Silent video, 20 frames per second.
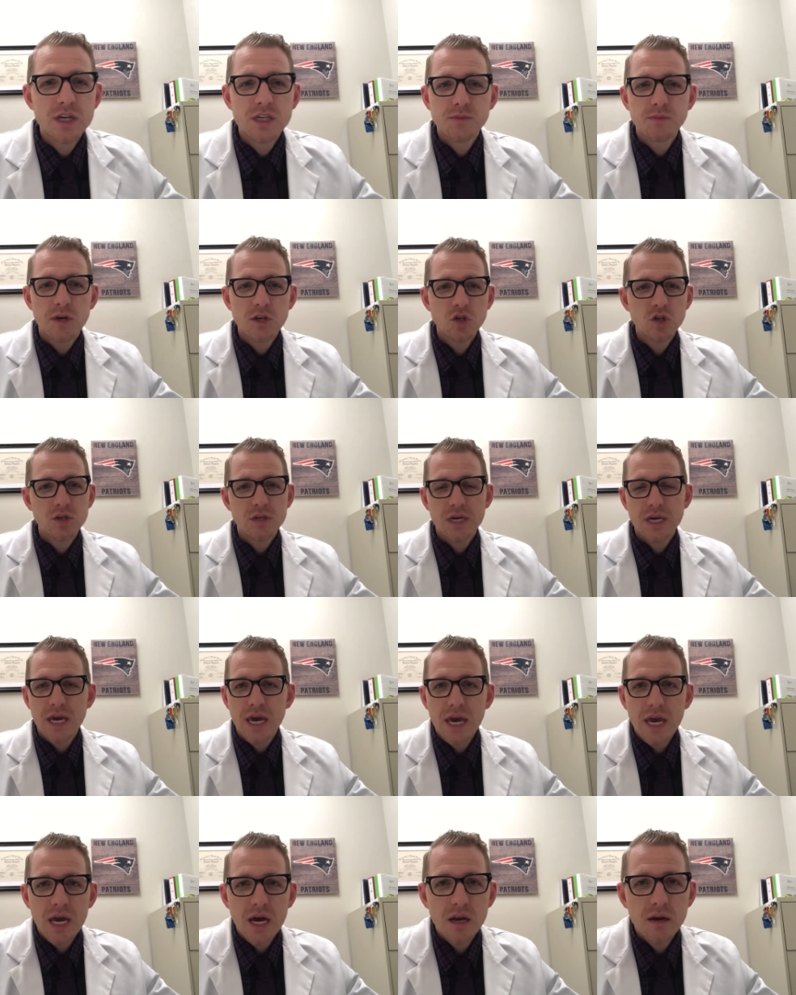as much as they
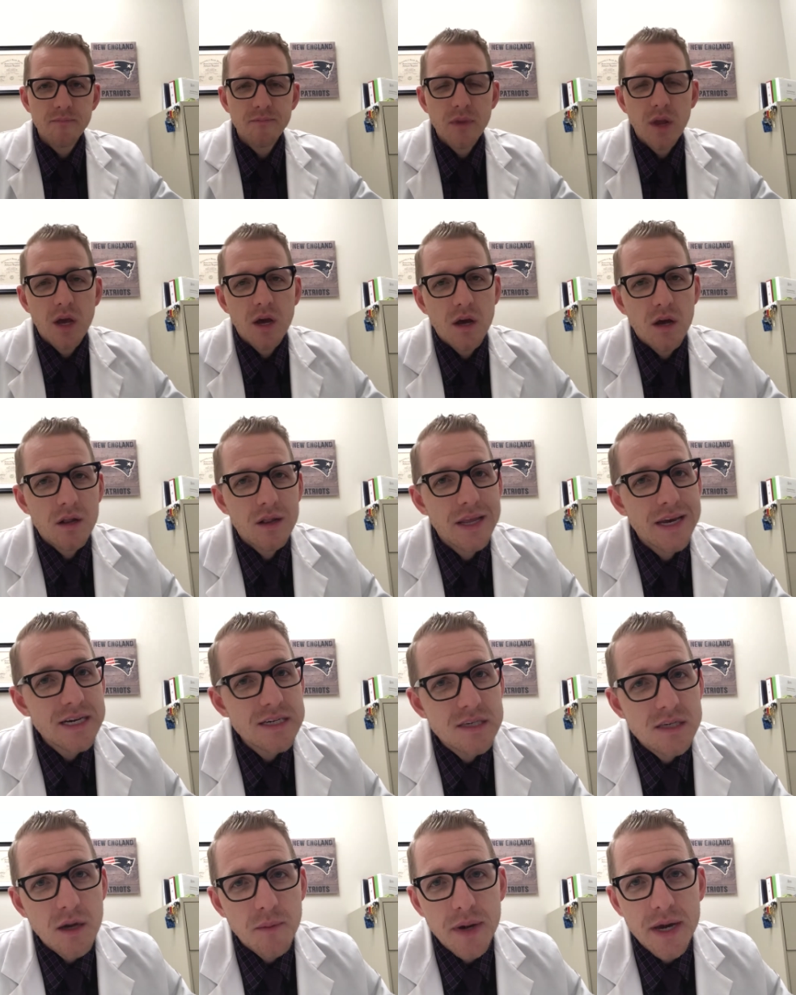can.
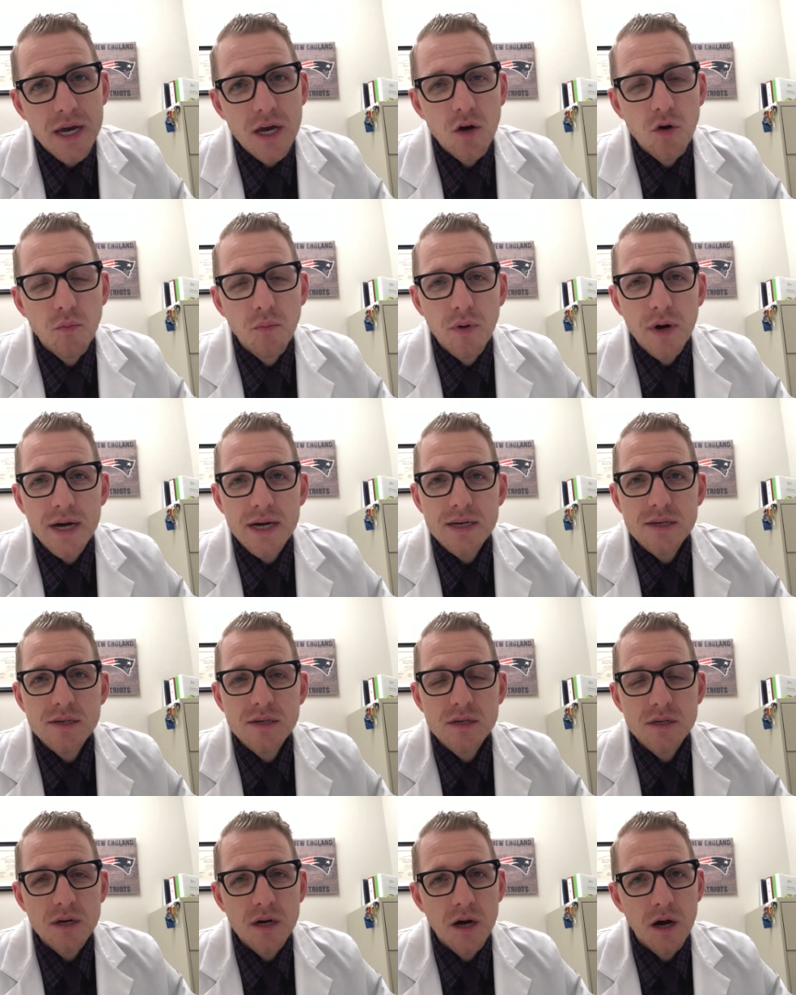Lace up ankle
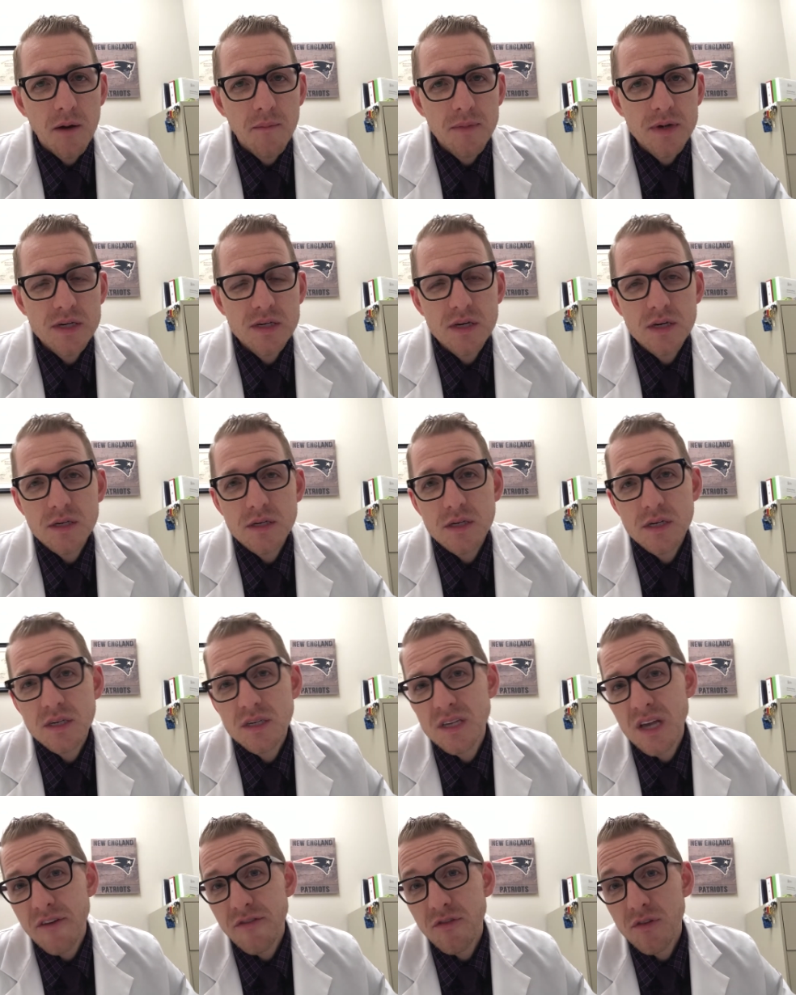brace is
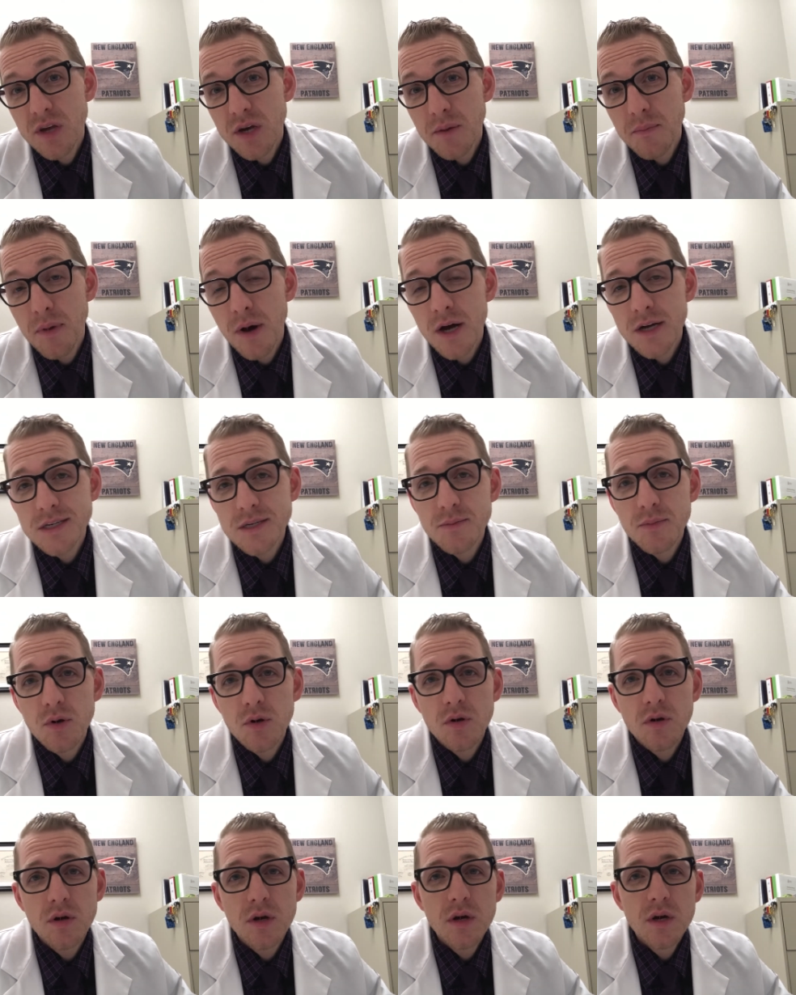definitely a
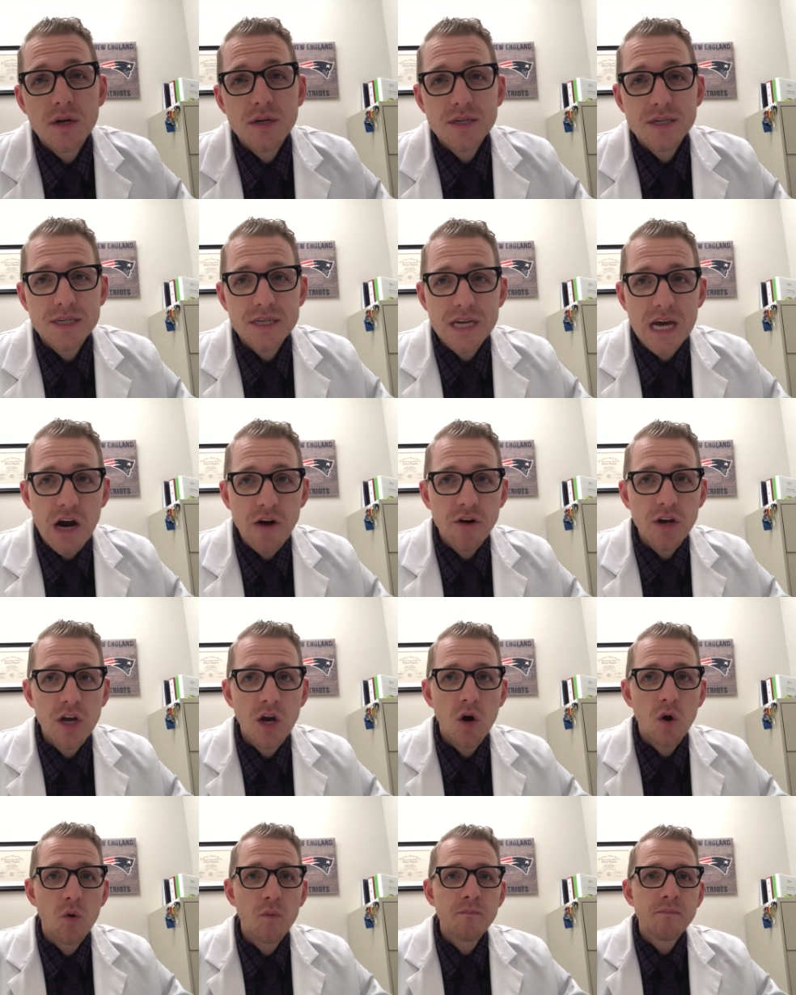possible
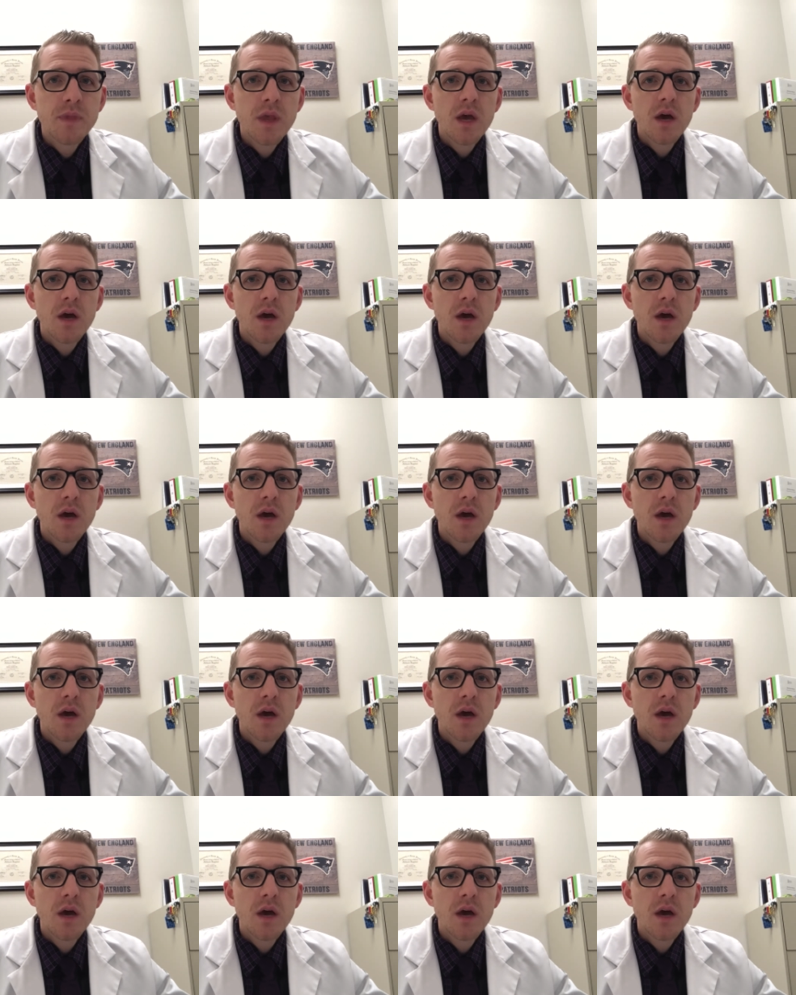scenario.